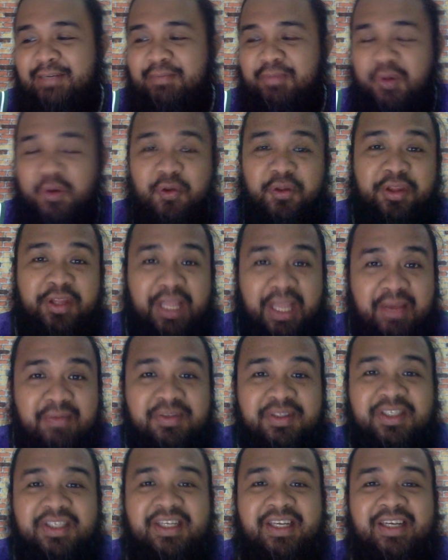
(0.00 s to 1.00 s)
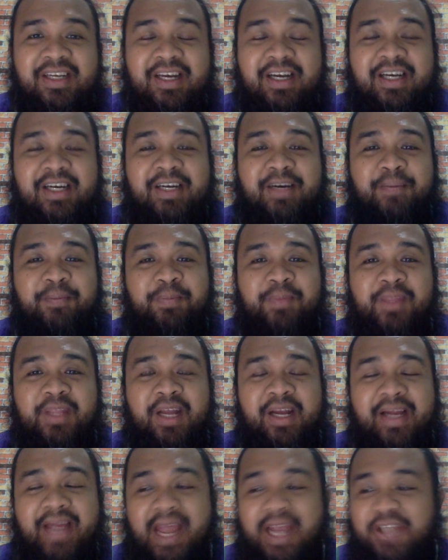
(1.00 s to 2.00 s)
both teams
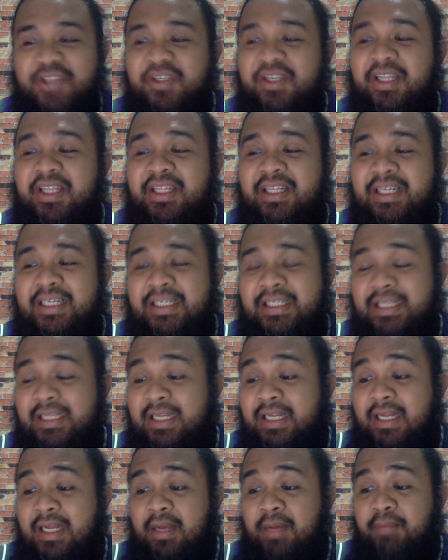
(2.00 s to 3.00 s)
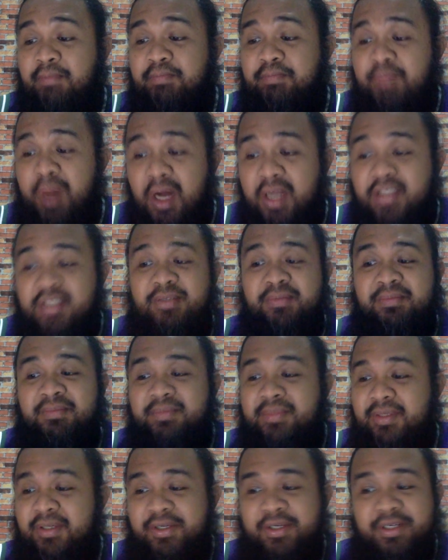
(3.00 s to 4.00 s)
are actually the bottom
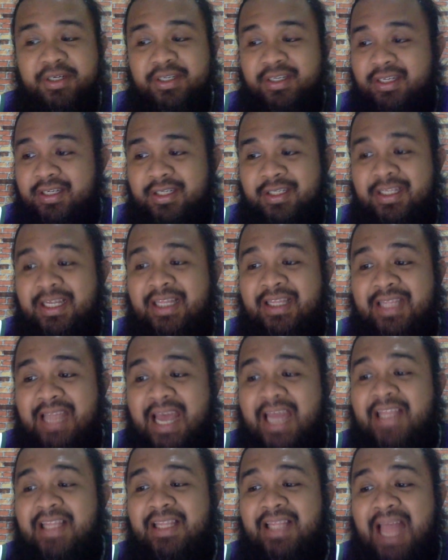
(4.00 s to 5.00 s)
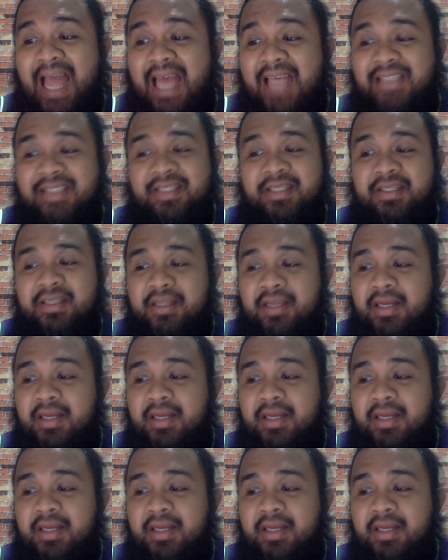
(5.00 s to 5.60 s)
or the dead last